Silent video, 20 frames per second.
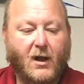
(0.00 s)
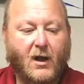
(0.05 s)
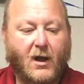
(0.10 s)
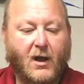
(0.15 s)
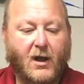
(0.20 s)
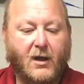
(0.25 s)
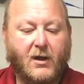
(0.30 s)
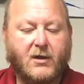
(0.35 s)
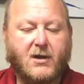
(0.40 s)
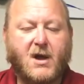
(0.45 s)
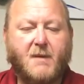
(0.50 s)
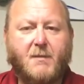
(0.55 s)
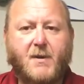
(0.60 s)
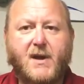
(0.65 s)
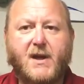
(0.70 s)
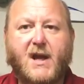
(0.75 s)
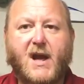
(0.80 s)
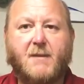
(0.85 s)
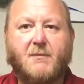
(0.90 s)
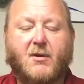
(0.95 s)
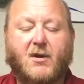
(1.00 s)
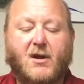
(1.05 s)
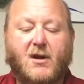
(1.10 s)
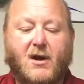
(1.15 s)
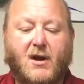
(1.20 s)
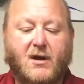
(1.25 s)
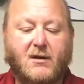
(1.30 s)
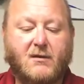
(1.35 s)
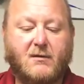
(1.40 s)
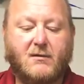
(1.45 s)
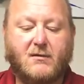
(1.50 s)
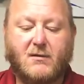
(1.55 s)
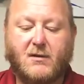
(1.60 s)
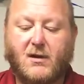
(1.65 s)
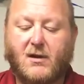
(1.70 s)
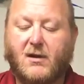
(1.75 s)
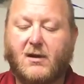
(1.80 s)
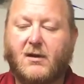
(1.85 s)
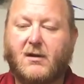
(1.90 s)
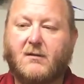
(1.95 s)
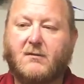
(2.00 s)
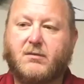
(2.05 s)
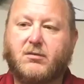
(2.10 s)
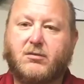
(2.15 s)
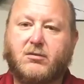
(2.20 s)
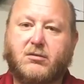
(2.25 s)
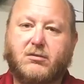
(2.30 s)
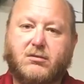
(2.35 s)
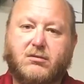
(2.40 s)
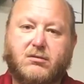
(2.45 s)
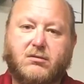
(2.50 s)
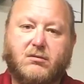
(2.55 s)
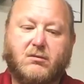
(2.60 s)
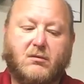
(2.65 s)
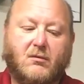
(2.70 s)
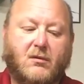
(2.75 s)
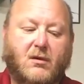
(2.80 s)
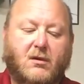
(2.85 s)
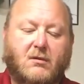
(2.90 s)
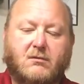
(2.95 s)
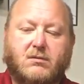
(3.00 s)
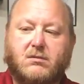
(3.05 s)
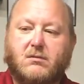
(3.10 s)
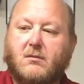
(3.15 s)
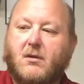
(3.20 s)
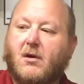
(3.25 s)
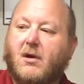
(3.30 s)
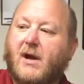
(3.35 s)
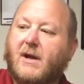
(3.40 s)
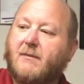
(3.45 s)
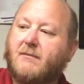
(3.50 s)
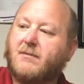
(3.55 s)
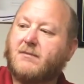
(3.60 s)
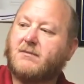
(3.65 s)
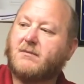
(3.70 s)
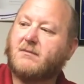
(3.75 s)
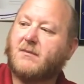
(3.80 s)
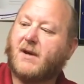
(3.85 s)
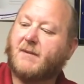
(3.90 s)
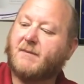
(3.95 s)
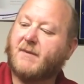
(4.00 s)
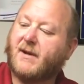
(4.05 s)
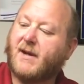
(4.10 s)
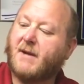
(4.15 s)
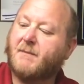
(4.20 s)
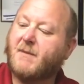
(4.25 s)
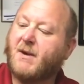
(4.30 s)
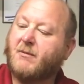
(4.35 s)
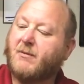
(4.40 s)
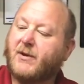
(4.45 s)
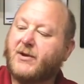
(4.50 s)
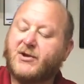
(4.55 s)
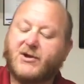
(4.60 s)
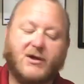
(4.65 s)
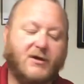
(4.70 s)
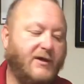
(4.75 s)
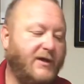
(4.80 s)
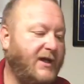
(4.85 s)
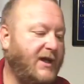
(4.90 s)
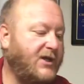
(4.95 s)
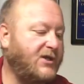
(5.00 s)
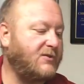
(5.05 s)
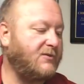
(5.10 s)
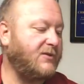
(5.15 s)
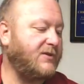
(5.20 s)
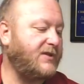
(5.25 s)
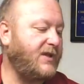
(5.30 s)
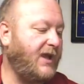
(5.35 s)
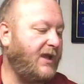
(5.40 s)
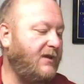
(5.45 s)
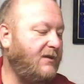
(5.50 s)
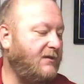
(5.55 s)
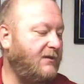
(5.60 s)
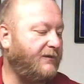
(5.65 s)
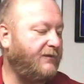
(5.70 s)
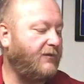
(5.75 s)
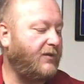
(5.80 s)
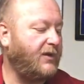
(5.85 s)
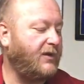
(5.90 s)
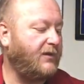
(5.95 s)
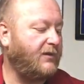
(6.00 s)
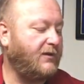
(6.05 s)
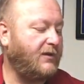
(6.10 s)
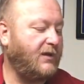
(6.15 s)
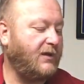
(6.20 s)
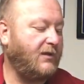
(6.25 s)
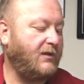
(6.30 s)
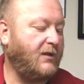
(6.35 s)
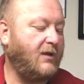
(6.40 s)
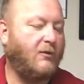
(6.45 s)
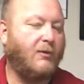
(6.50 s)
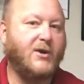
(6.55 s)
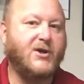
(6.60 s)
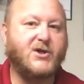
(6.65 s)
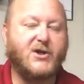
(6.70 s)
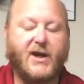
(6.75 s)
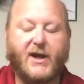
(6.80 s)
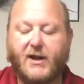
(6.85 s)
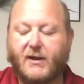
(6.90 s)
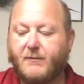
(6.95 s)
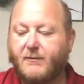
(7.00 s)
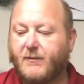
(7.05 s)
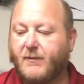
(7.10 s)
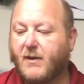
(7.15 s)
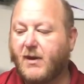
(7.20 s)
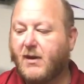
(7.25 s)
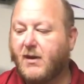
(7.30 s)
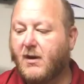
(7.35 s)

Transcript: Company came along, I'm not really sure the actual date of when it originated.